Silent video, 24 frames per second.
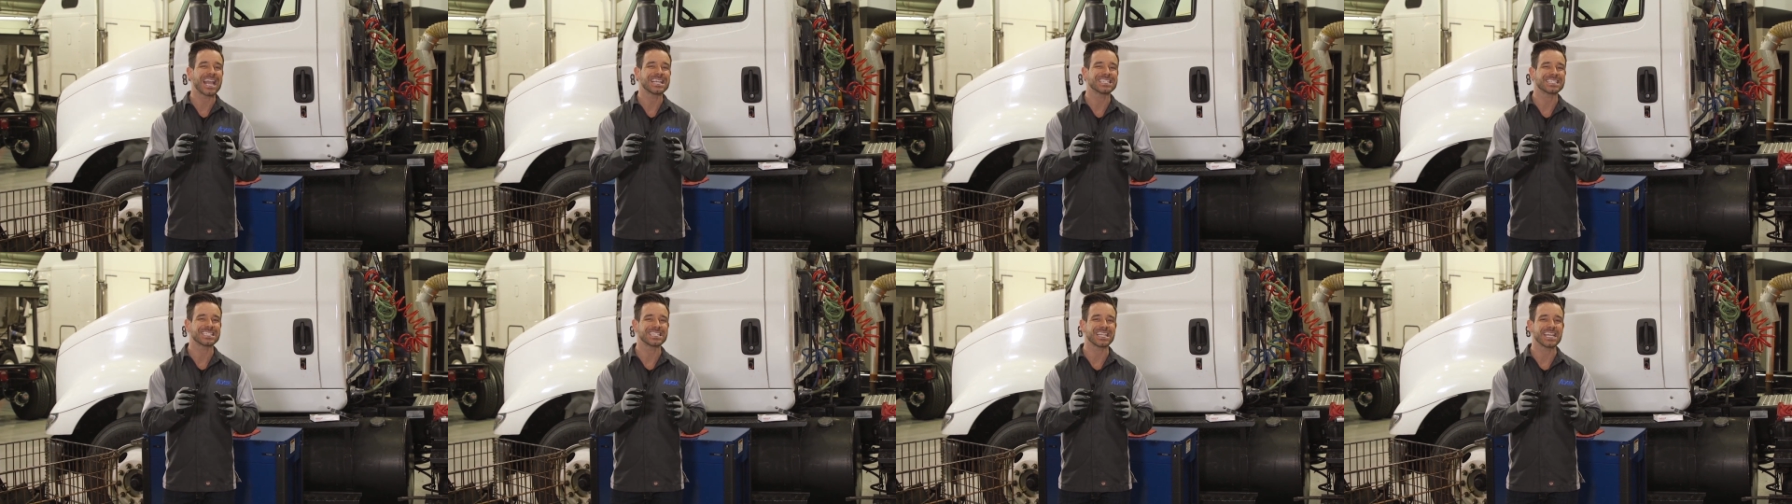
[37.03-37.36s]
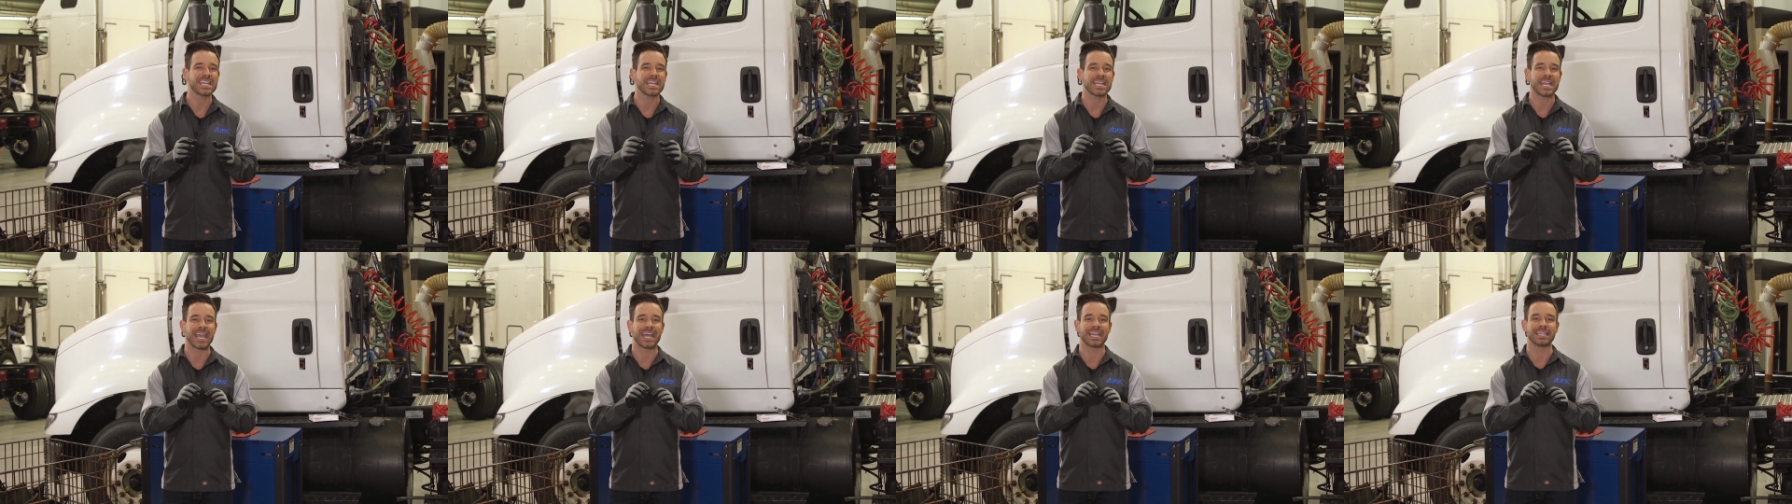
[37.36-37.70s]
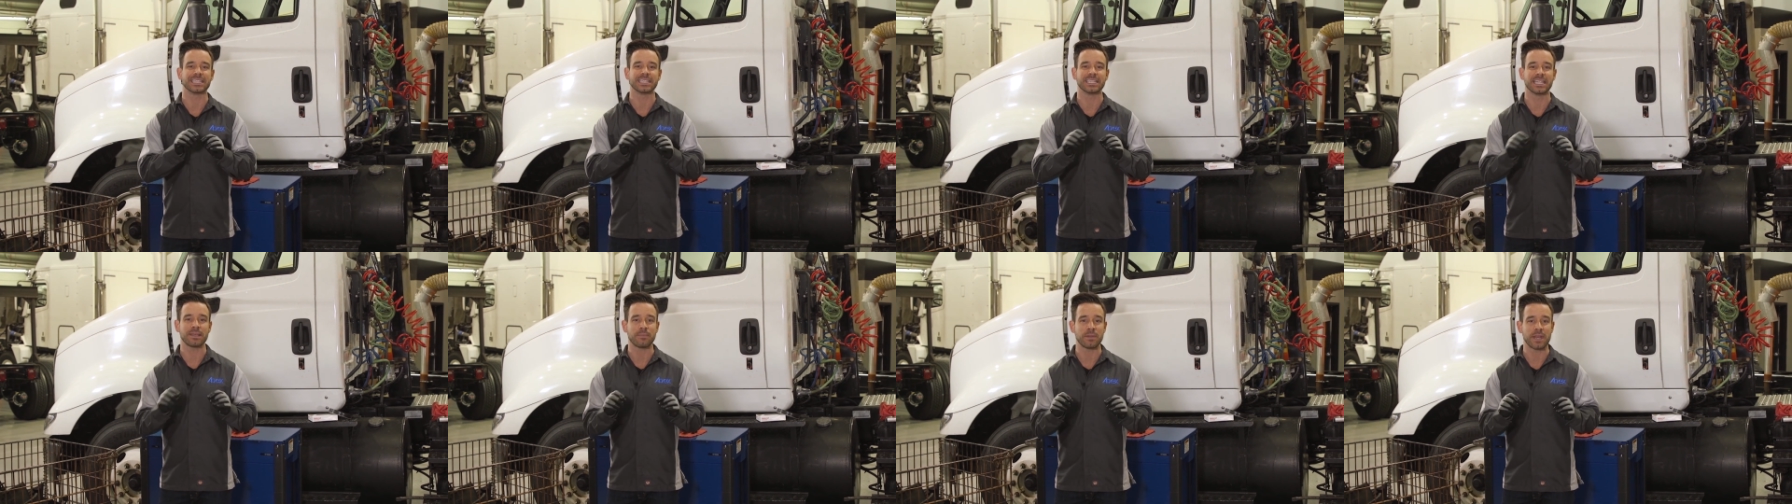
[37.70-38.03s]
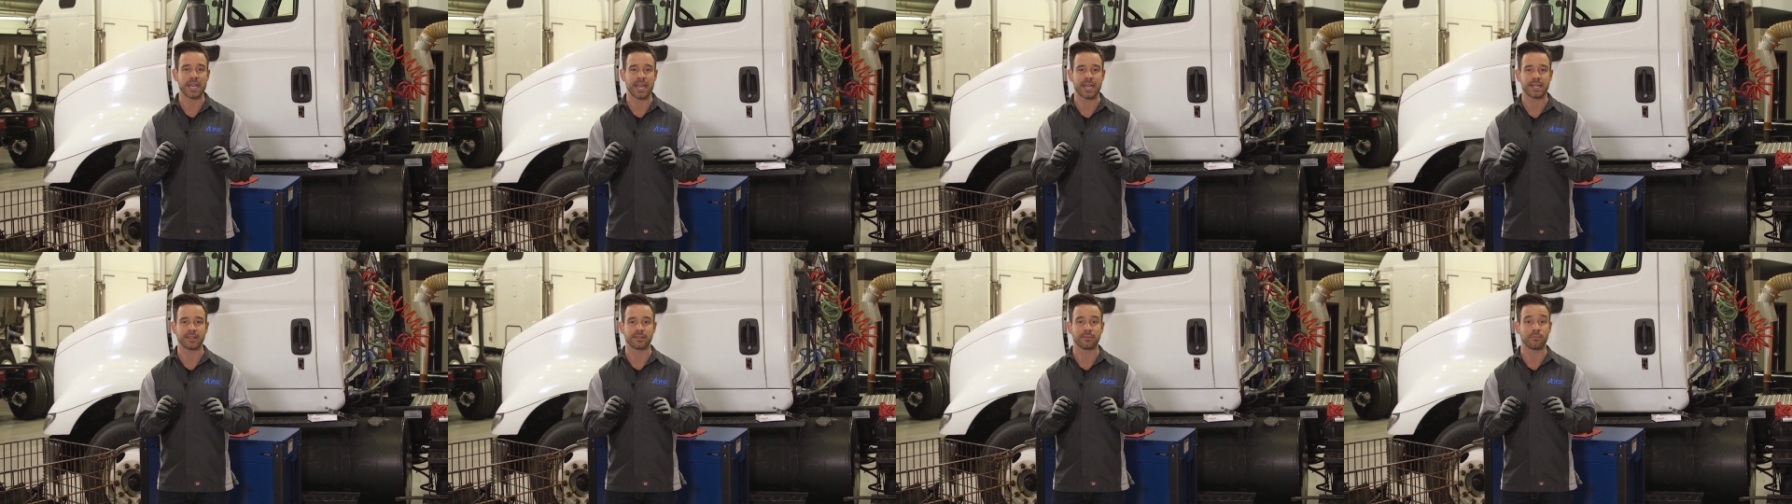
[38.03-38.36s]
isolating and
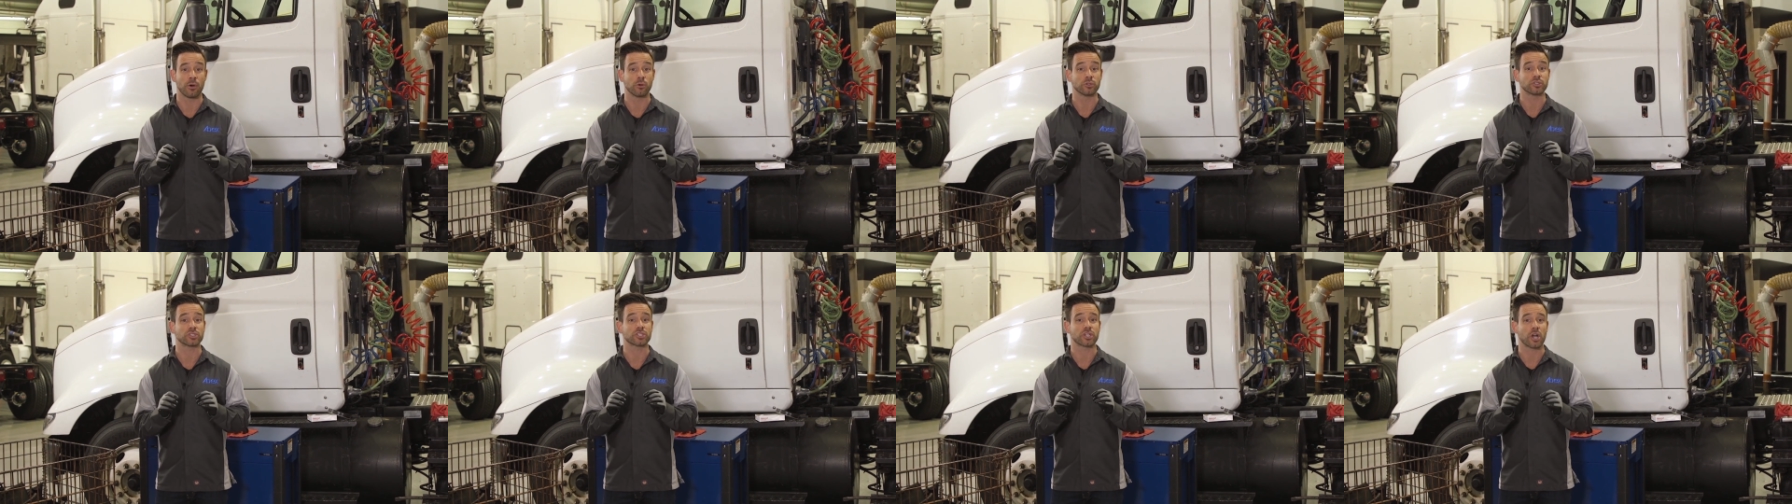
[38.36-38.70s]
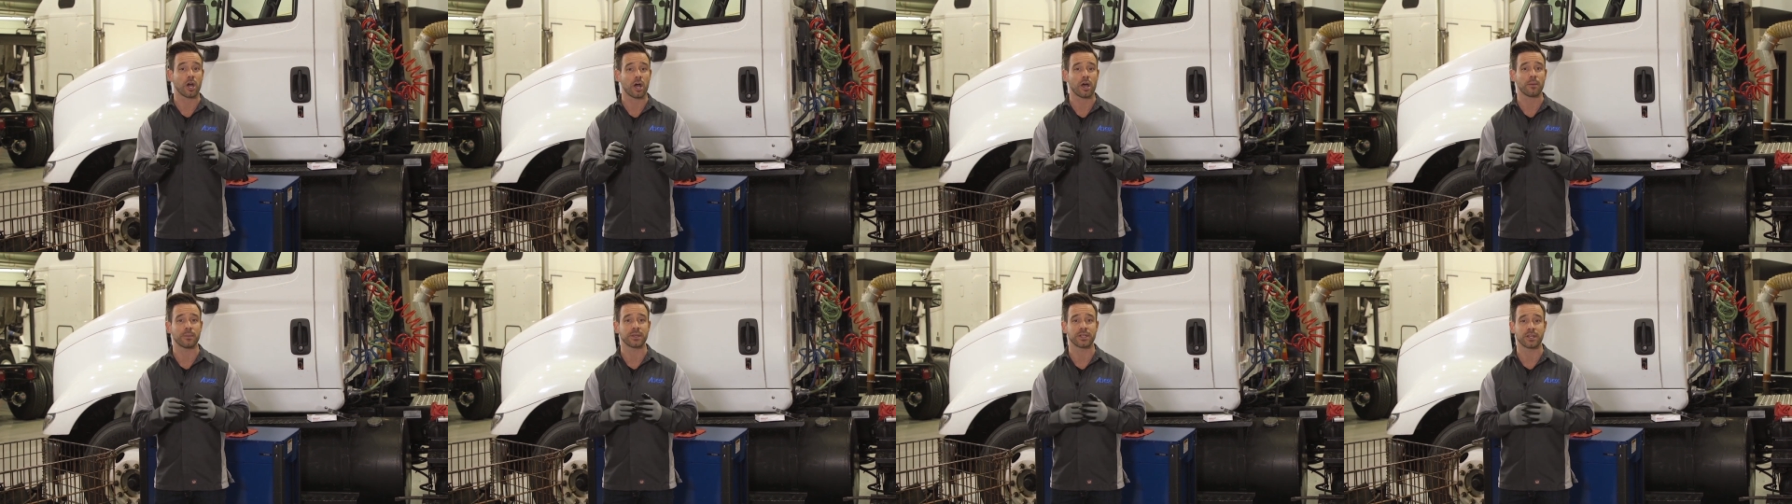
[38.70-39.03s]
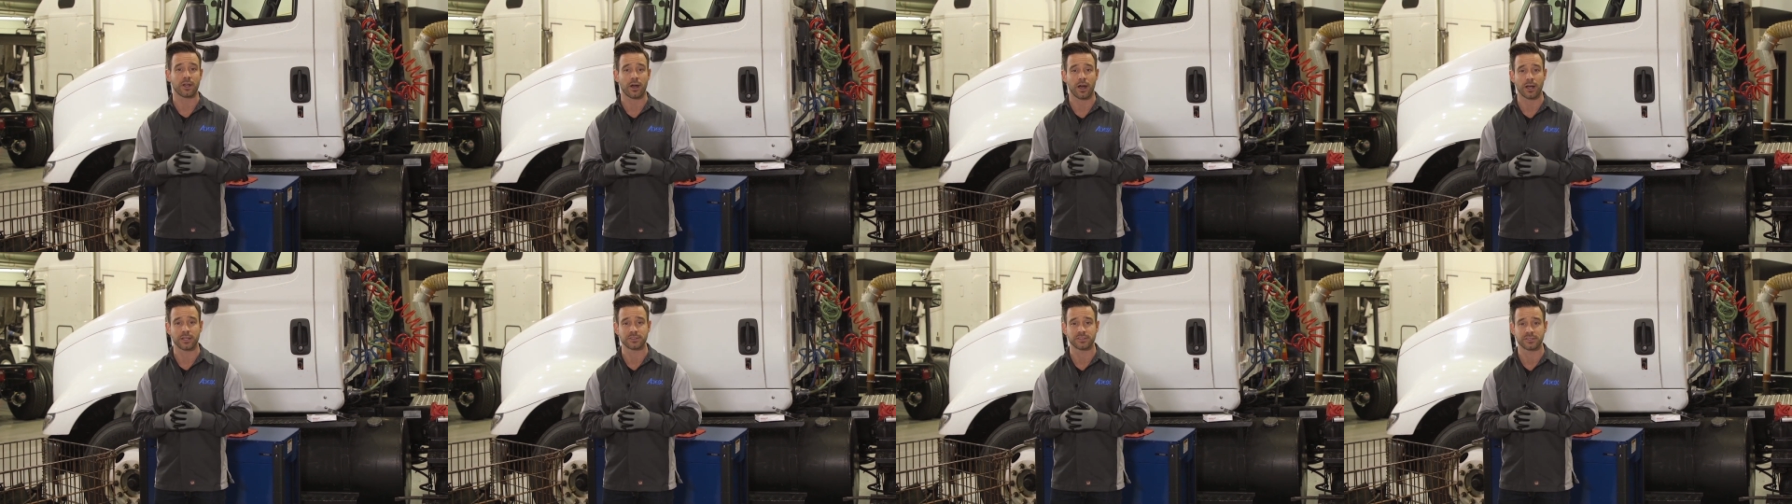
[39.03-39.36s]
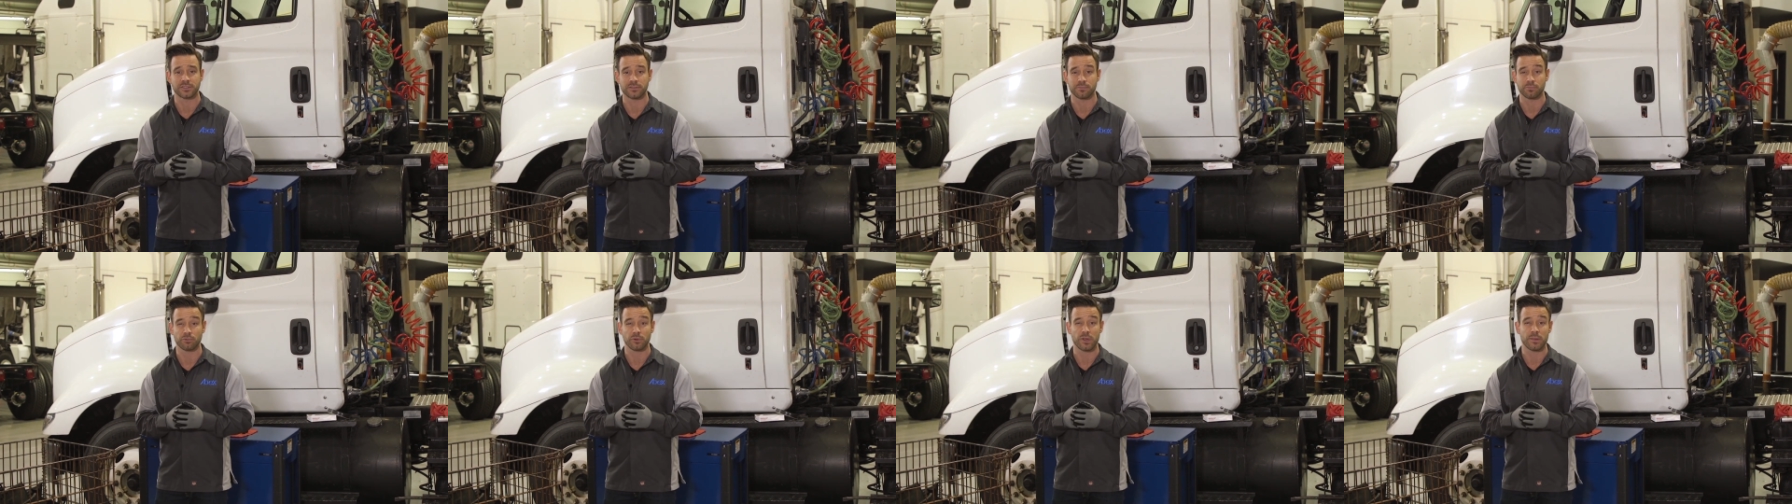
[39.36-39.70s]
eliminating the most common
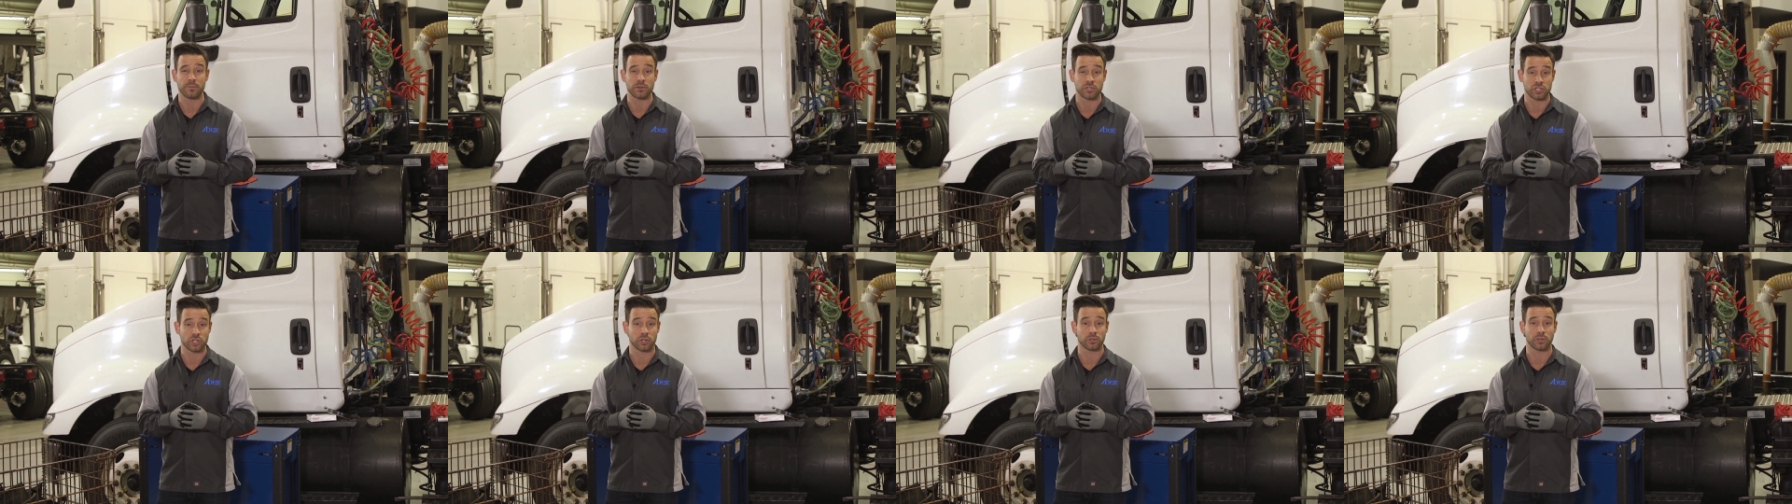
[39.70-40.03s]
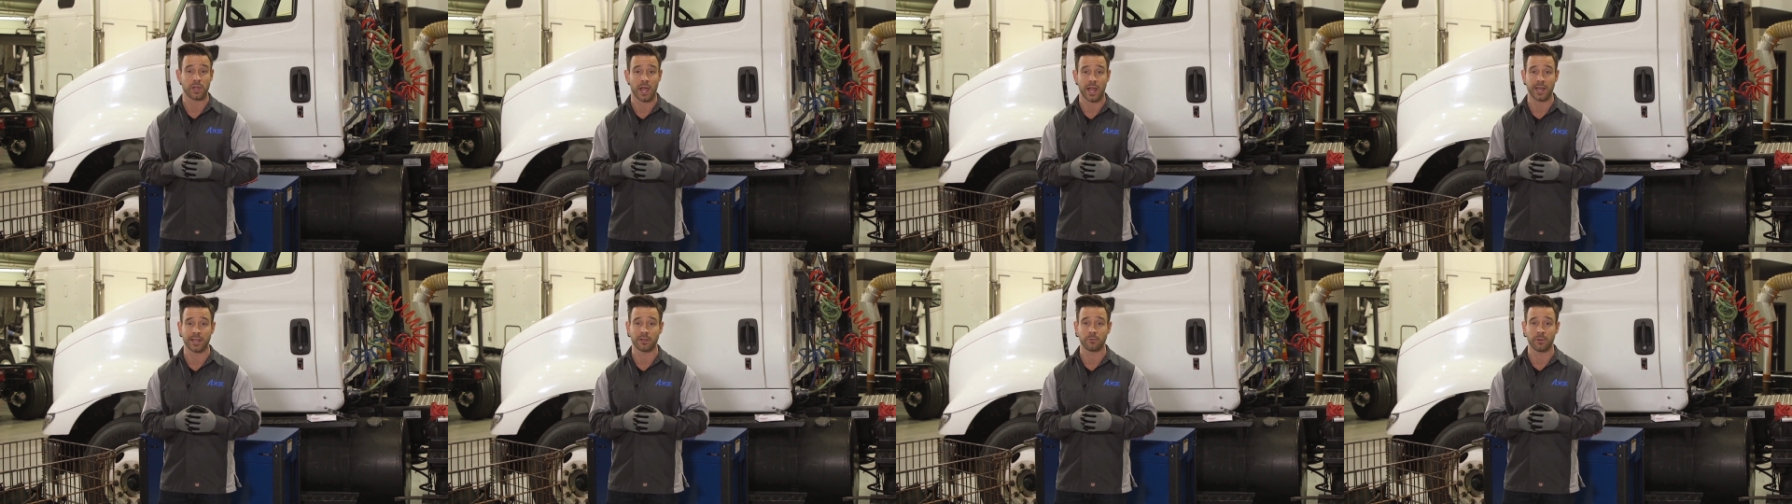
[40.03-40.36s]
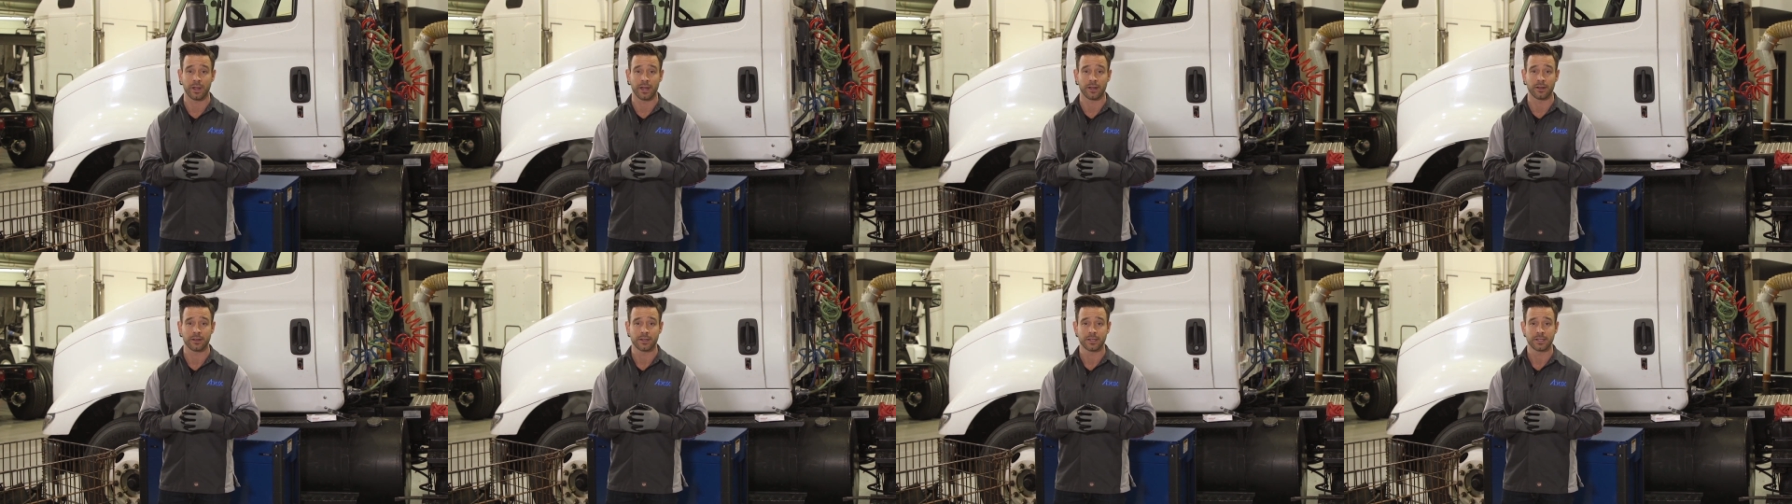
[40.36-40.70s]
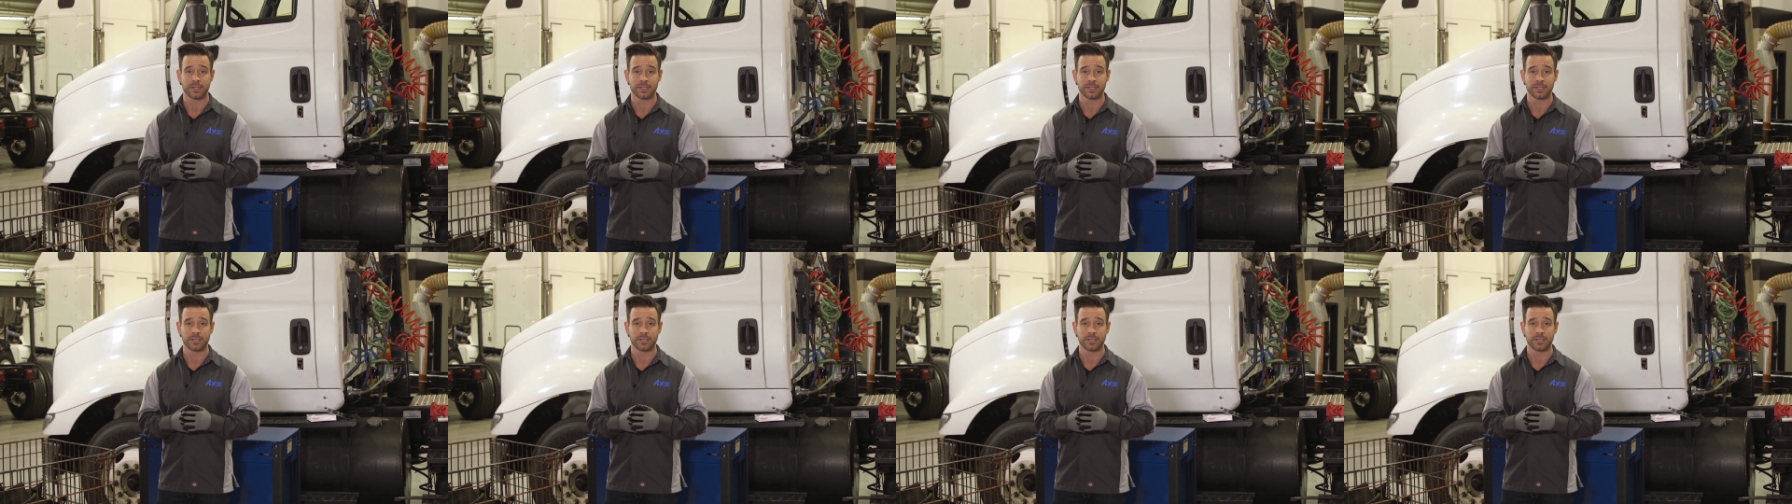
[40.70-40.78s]
causes of premature lining wear.